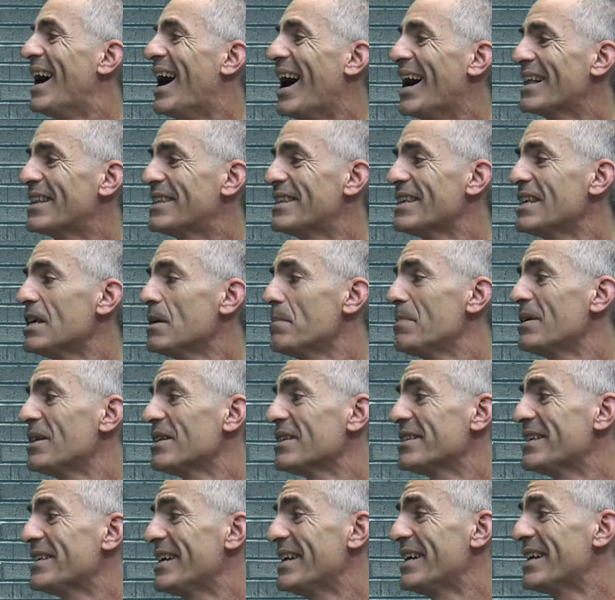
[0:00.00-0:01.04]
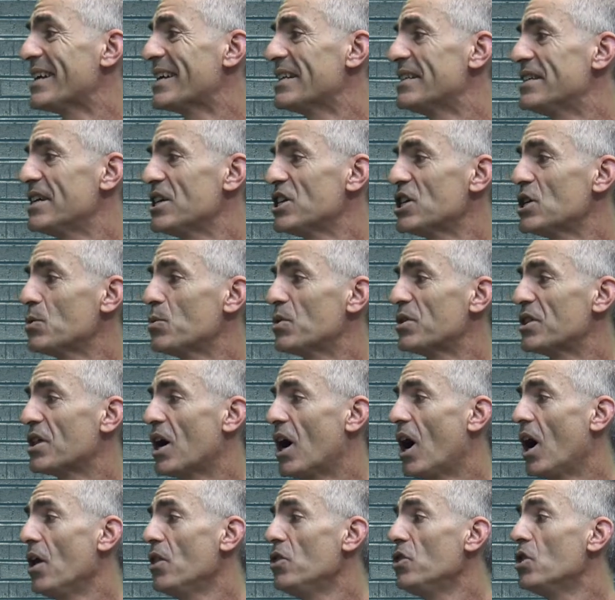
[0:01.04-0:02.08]
a debilitating condition with
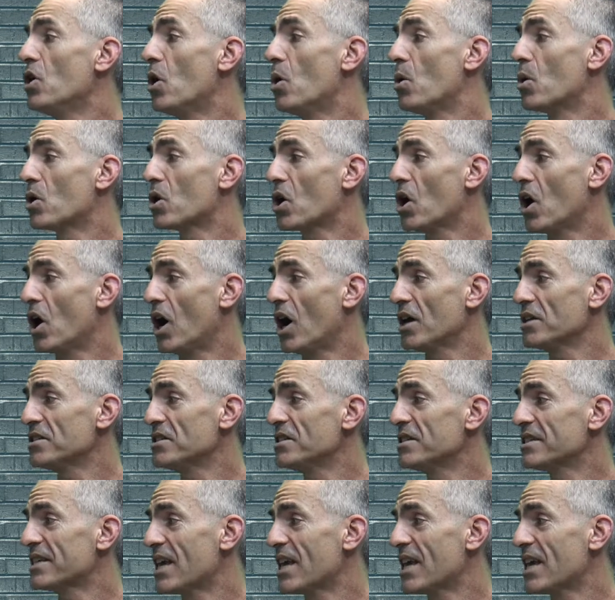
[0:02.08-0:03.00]
unknown causes,